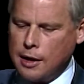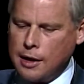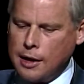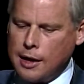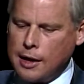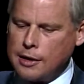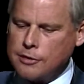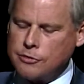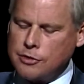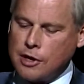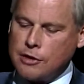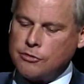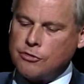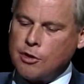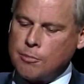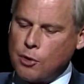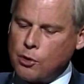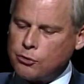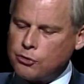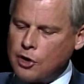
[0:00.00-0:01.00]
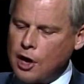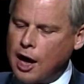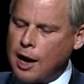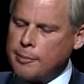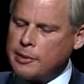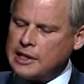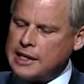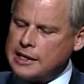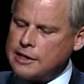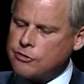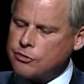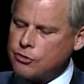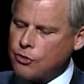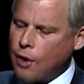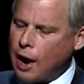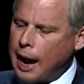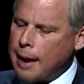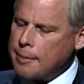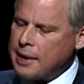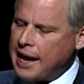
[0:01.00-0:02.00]
And it says, the most commonly
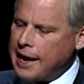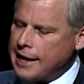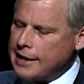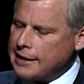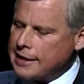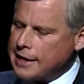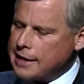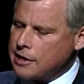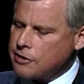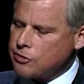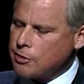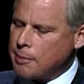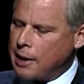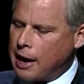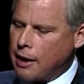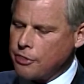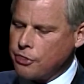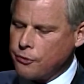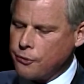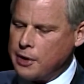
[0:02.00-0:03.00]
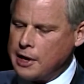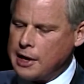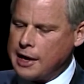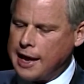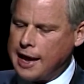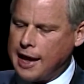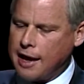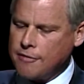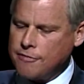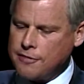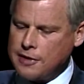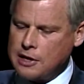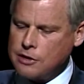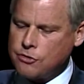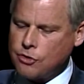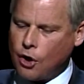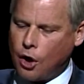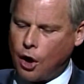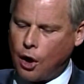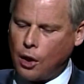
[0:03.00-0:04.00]
described alien is about 3.5 feet
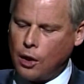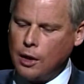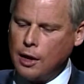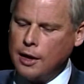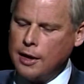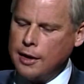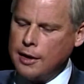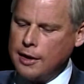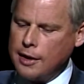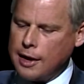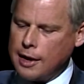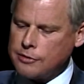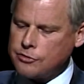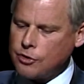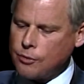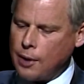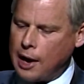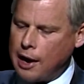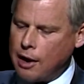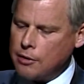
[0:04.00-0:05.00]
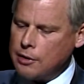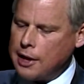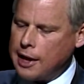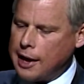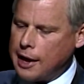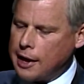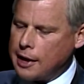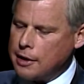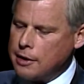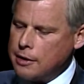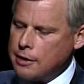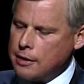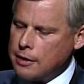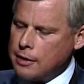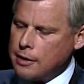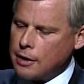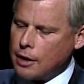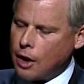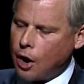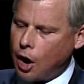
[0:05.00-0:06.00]
tall, has a round head,
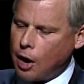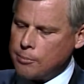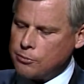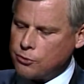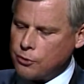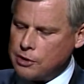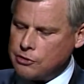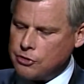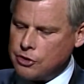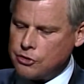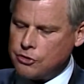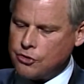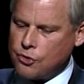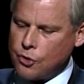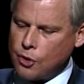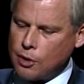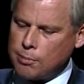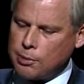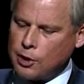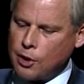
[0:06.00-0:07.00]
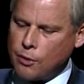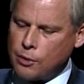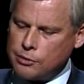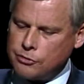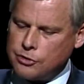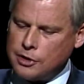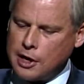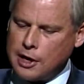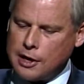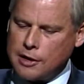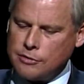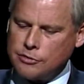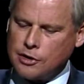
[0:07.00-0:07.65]
arms reaching to or below his knees,